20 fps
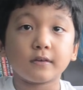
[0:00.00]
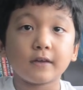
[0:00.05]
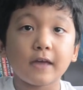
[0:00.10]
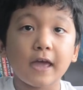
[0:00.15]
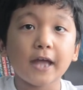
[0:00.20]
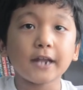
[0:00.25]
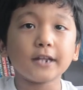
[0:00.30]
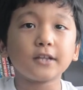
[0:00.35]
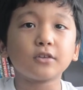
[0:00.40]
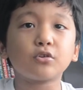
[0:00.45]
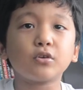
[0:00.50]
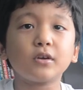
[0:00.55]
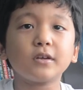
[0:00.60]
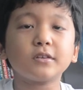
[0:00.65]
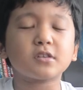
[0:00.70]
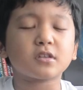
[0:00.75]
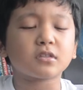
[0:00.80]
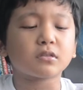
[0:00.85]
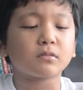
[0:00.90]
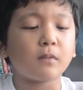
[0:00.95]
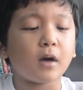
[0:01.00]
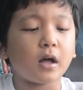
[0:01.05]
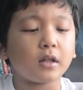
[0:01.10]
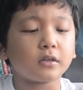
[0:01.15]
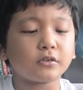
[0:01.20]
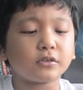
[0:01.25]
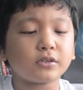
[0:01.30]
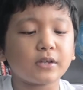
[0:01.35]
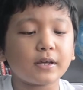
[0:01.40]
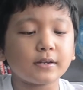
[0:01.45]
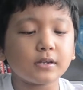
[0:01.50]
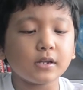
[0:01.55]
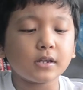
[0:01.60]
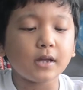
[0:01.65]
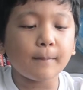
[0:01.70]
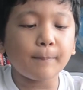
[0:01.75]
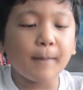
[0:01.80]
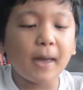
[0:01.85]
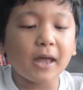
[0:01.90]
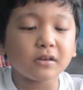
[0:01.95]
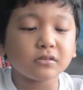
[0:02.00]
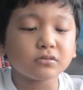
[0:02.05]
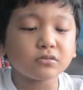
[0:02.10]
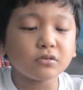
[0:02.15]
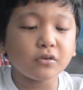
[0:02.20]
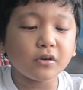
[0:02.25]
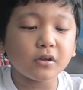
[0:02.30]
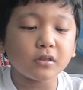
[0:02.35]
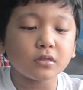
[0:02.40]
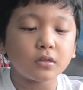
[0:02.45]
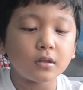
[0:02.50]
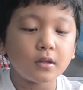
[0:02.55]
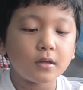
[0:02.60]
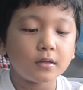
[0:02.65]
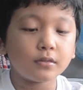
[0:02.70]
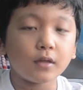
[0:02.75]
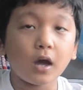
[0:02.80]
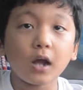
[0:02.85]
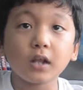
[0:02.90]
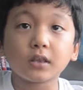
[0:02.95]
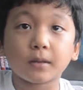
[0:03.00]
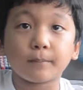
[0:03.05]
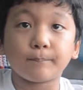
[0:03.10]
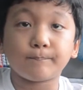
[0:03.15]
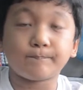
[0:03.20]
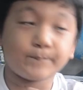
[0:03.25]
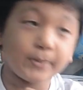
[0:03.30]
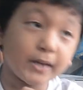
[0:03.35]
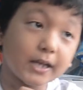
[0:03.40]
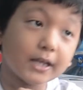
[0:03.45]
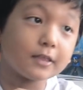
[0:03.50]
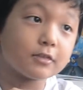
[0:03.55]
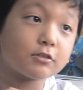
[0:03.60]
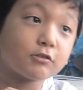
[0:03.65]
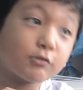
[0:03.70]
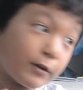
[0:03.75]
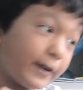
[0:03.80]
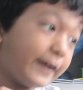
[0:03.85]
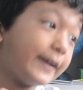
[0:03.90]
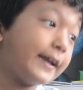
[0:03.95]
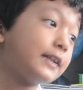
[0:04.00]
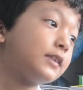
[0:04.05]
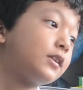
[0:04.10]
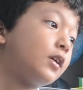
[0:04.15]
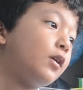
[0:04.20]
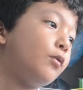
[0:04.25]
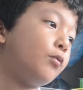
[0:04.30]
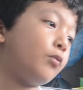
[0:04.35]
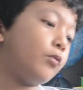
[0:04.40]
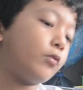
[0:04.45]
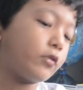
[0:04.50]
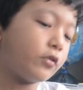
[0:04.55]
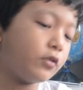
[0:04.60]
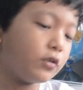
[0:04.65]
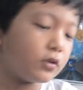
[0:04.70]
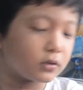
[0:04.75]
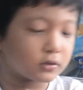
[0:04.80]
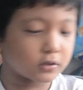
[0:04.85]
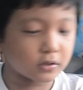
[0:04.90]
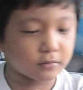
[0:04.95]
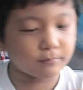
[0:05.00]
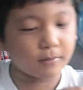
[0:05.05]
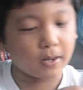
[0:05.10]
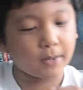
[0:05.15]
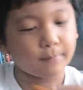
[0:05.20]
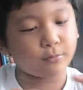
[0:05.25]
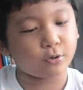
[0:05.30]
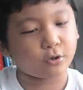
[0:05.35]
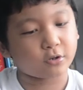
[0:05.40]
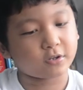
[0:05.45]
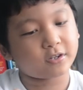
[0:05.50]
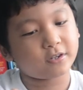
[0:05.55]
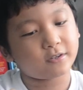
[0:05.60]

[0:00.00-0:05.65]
Any tree is smaller than the Apatosaurus, not the biggest tree in the world in my book.